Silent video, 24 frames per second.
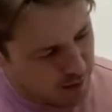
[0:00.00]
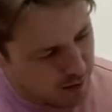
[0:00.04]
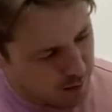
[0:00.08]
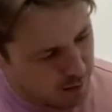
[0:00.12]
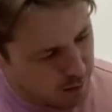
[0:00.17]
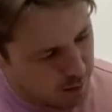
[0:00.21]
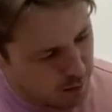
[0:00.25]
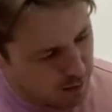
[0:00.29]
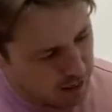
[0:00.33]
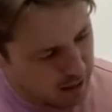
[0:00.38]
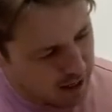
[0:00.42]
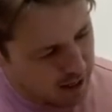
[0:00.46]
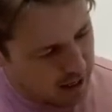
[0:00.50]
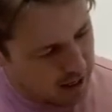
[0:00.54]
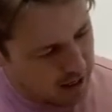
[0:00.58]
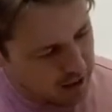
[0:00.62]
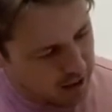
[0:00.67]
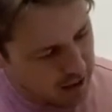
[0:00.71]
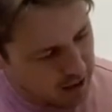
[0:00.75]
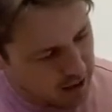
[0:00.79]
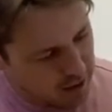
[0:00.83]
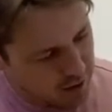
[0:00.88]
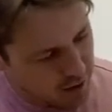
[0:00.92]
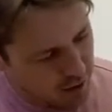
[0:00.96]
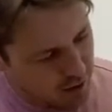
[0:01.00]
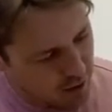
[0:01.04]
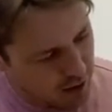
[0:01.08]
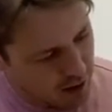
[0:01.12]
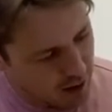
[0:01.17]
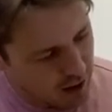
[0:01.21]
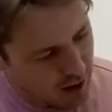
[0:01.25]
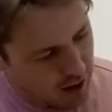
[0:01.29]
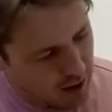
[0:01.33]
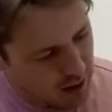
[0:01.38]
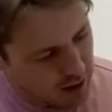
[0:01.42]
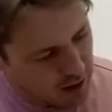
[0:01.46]
black and
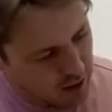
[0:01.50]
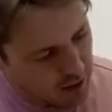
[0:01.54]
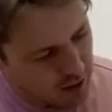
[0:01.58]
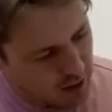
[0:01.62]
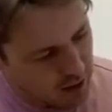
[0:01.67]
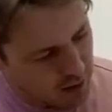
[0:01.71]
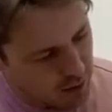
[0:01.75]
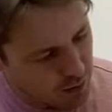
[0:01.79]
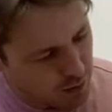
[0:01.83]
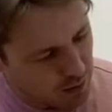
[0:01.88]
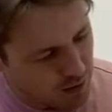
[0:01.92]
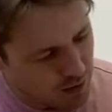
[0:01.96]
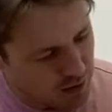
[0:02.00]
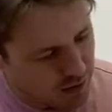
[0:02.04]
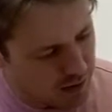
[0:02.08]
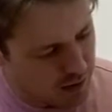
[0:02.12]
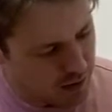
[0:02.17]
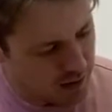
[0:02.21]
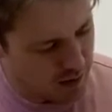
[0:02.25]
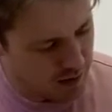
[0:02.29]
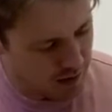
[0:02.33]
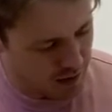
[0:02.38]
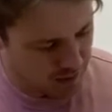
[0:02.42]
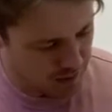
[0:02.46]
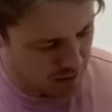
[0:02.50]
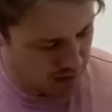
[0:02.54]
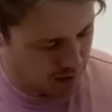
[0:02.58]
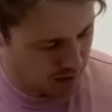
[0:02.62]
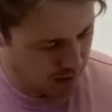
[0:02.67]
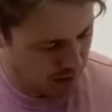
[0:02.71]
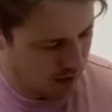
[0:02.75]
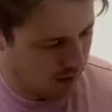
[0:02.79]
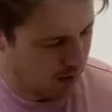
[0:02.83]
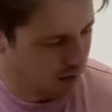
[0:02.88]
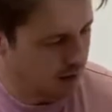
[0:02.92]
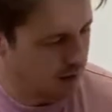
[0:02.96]
dry. Look at this one. That was
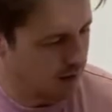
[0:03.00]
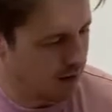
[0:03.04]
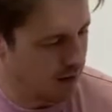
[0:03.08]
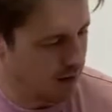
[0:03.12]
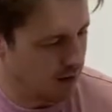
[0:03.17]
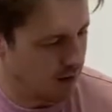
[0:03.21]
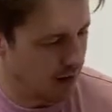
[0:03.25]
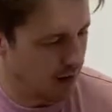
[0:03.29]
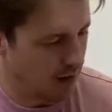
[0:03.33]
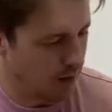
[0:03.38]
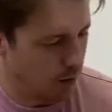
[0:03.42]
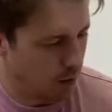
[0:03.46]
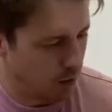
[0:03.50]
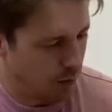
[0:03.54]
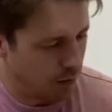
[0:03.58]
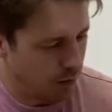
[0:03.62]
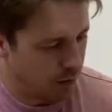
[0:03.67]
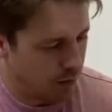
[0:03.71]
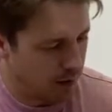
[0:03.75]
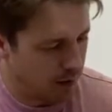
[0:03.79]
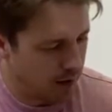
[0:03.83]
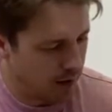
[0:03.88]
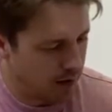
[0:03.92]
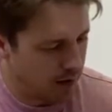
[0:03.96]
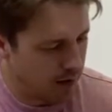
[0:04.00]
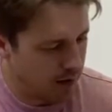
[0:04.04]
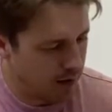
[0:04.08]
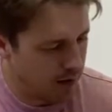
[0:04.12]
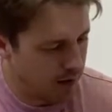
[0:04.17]
like dead wood, man.